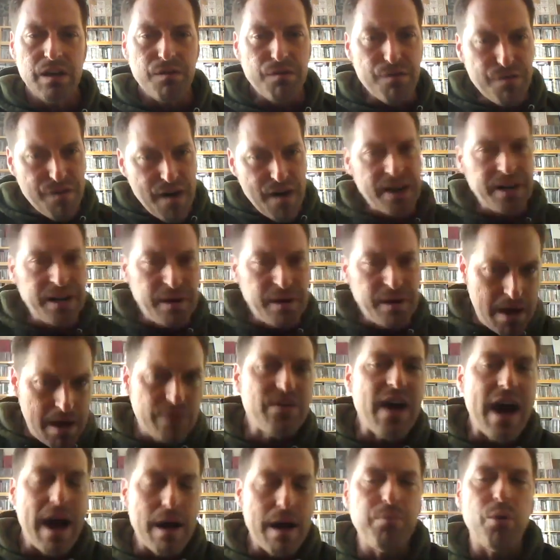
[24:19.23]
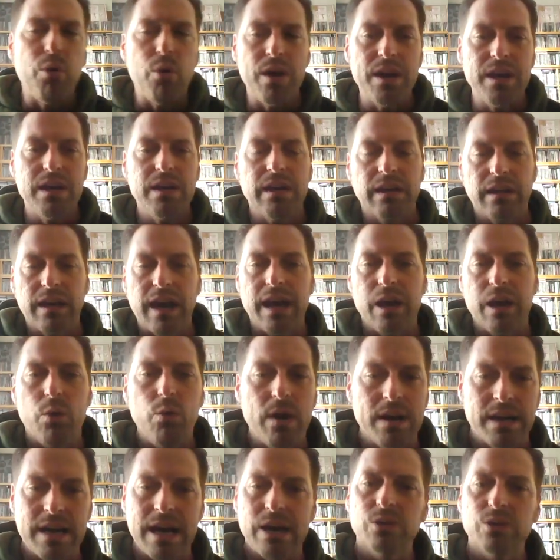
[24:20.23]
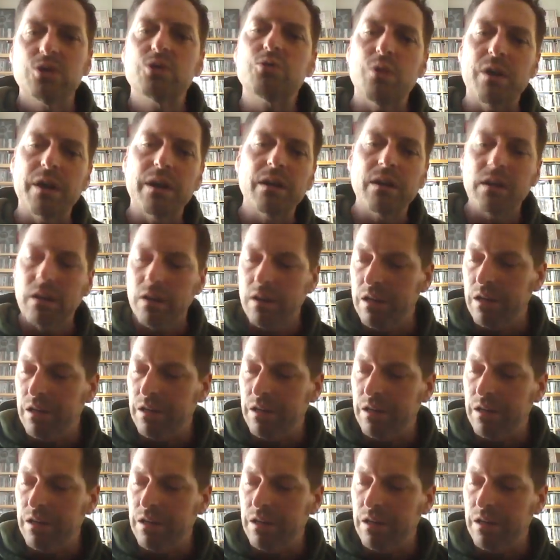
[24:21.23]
Venom at that point and kind of went elsewhere.